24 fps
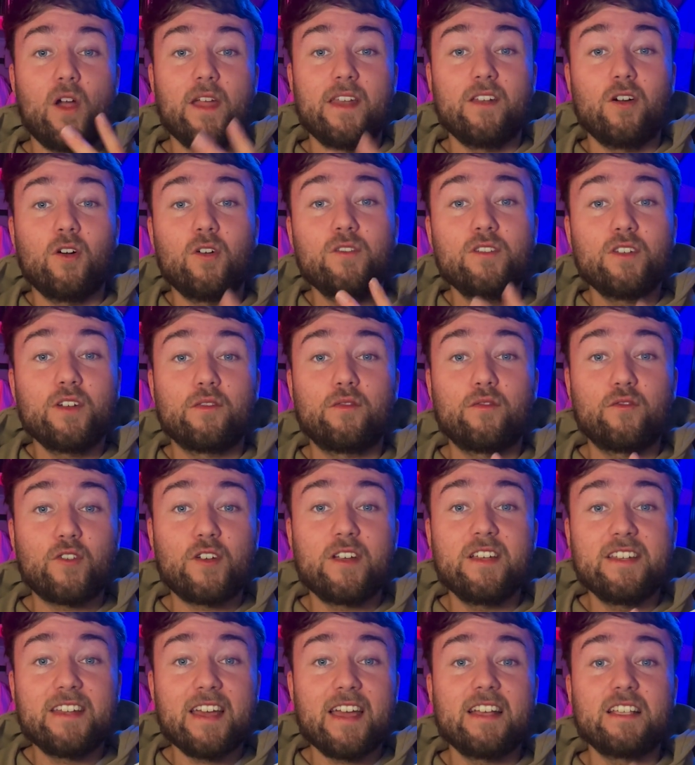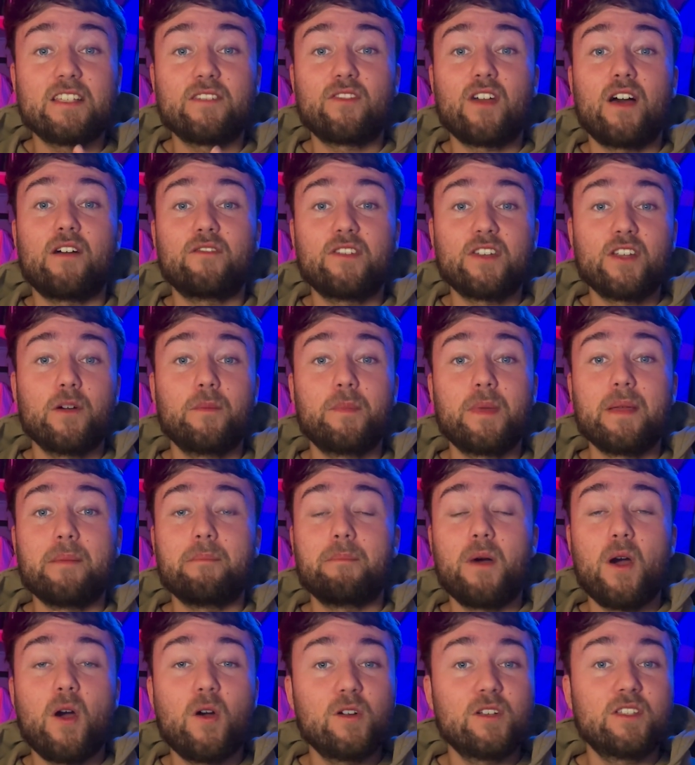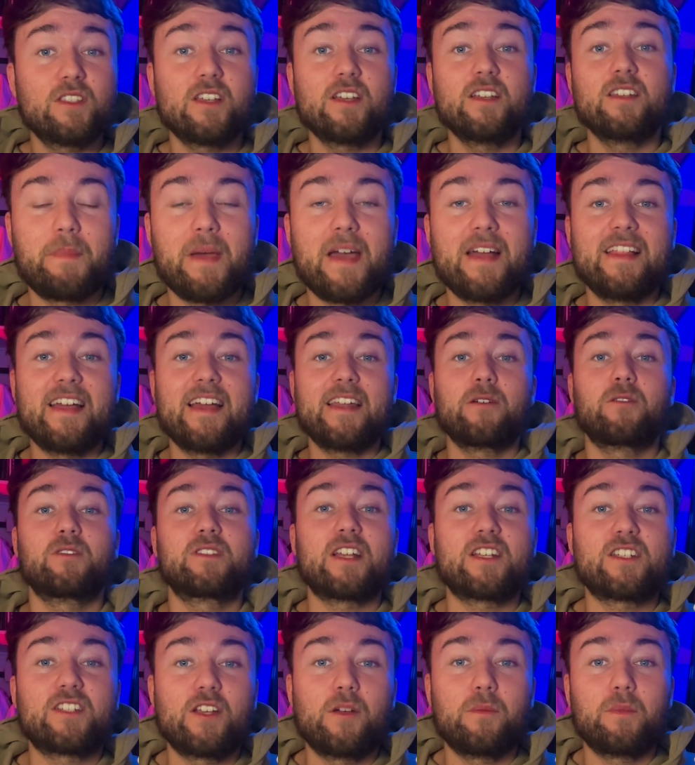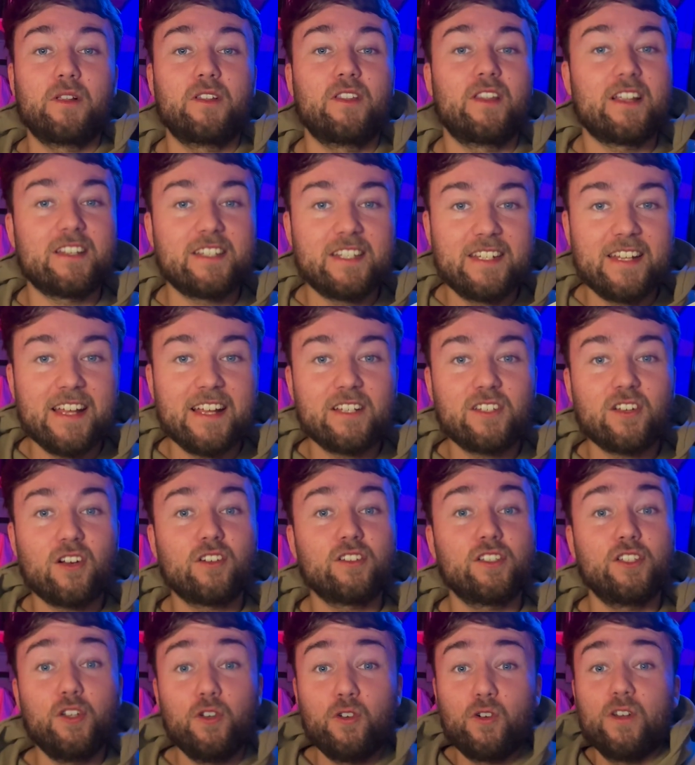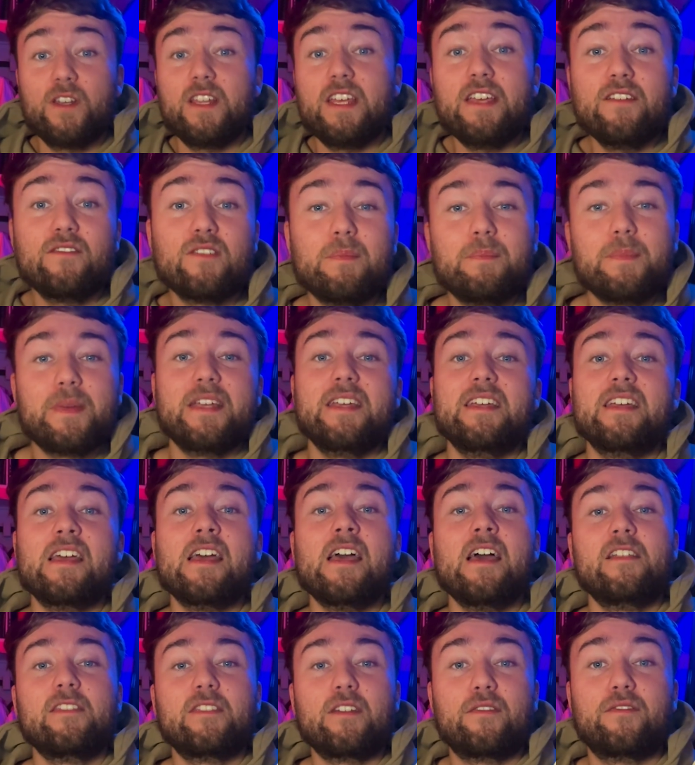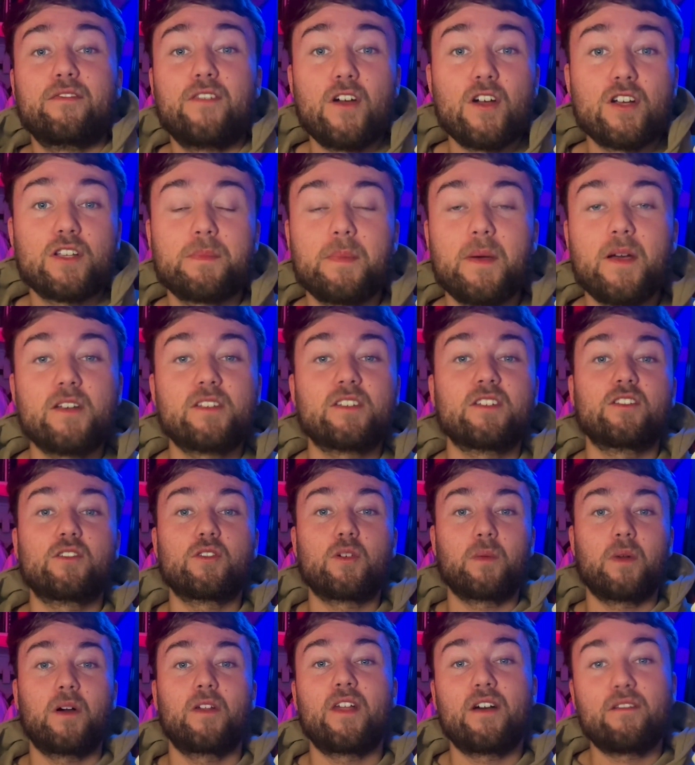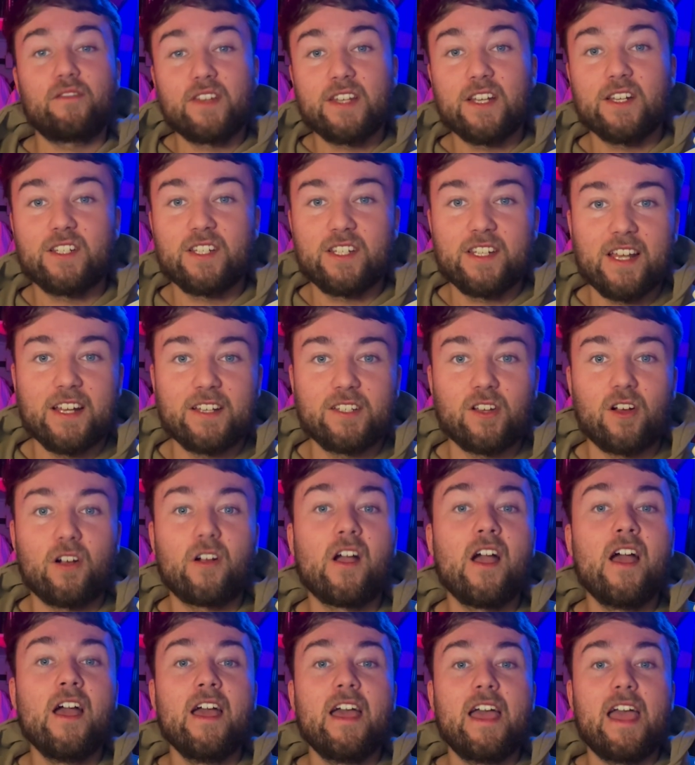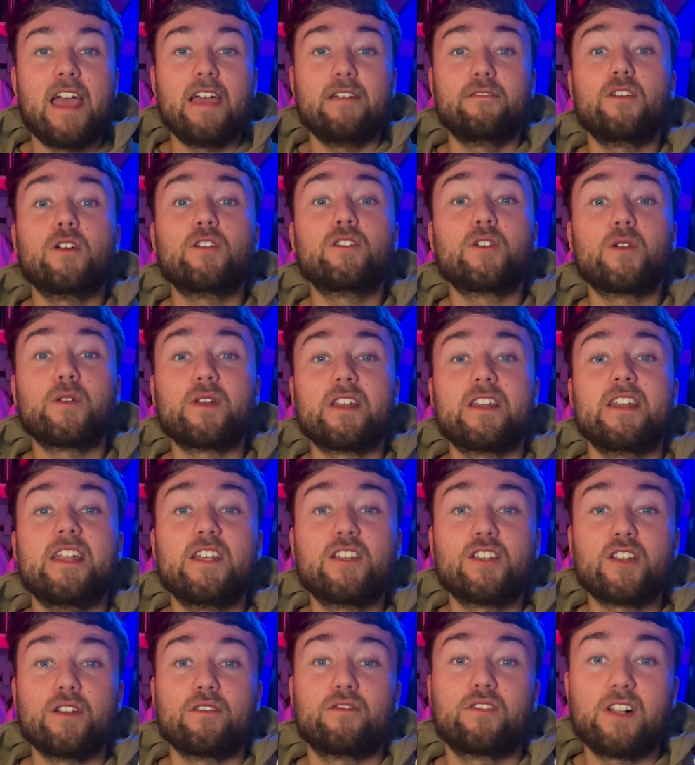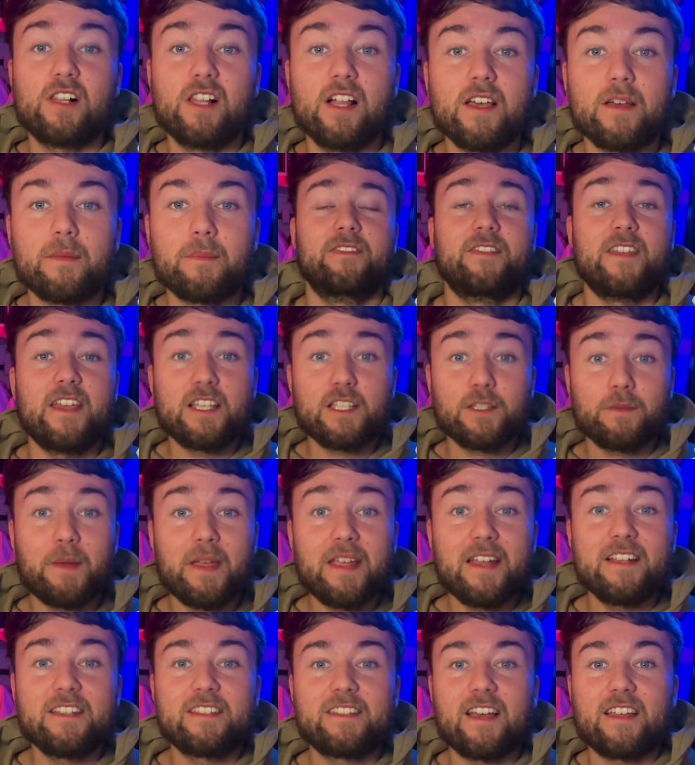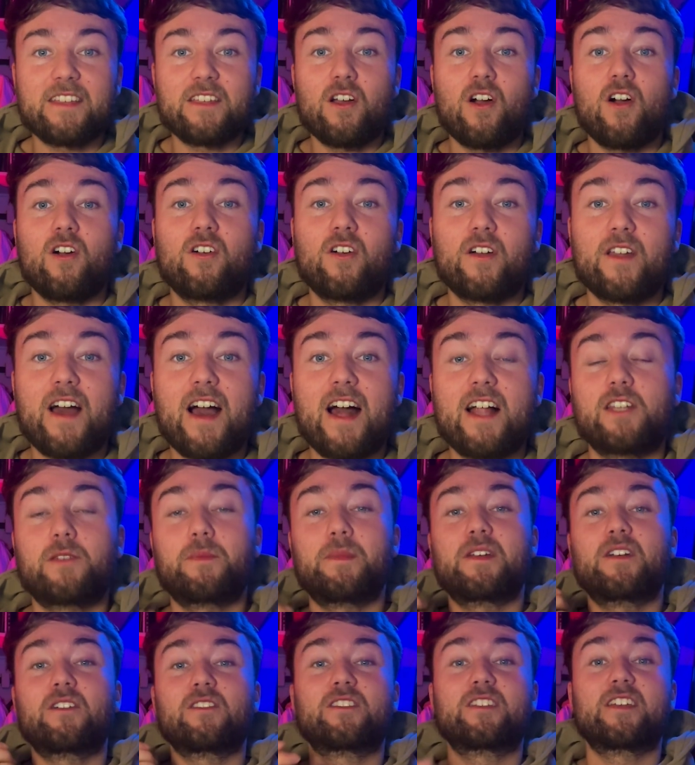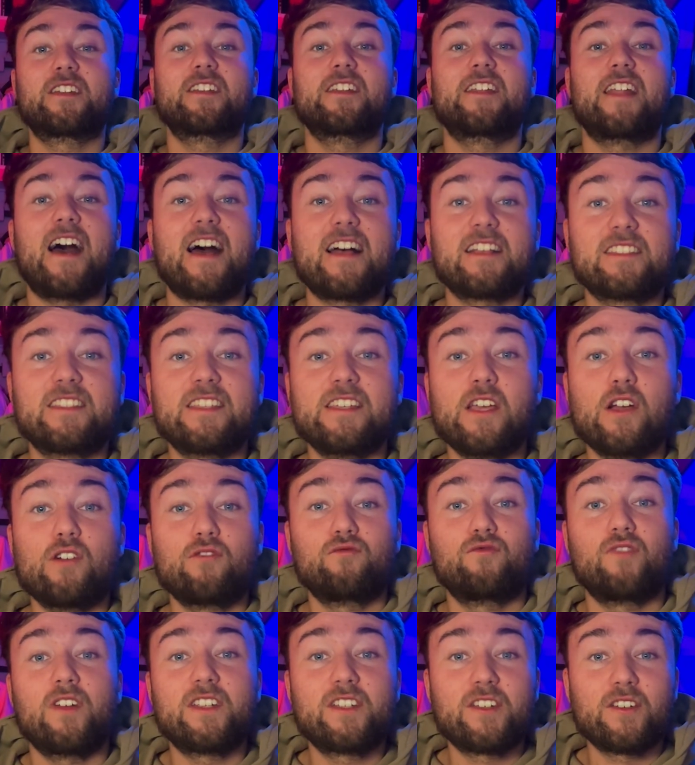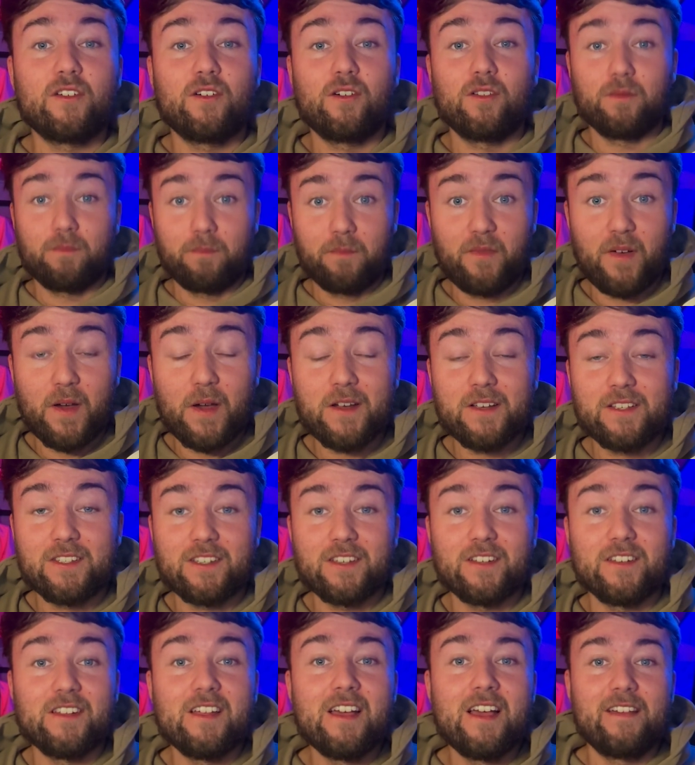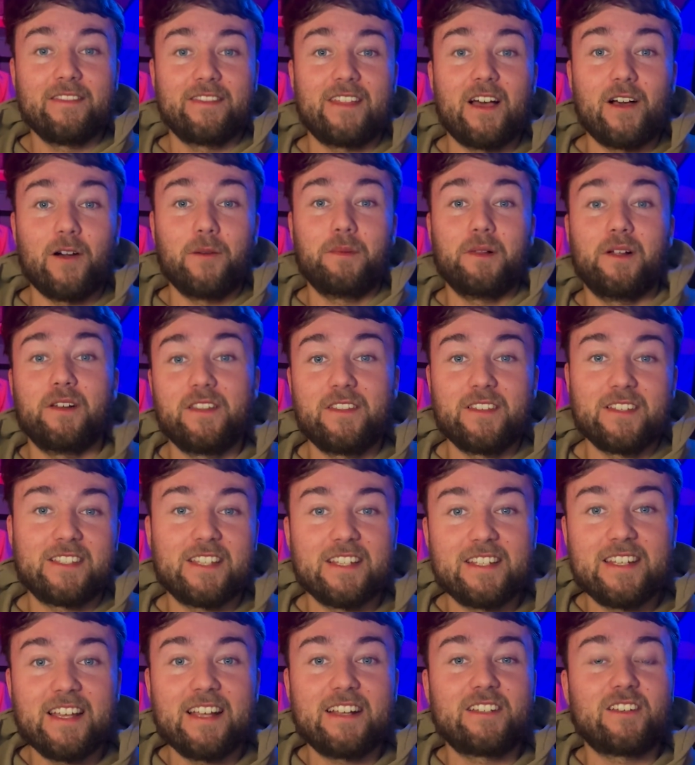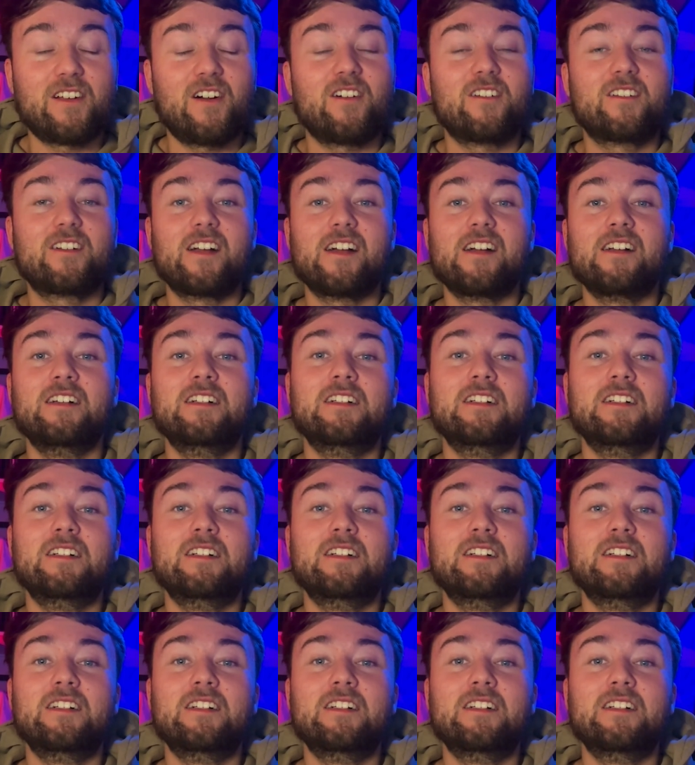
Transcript: in under 3 days of that video being posted, barely anyone's actually uploaded that to TikTok, you could even be the first person to upload that video to TikTok if you're doing a niche enough clip. This means that you're going to actually be considered as the original person that uploaded this to TikTok,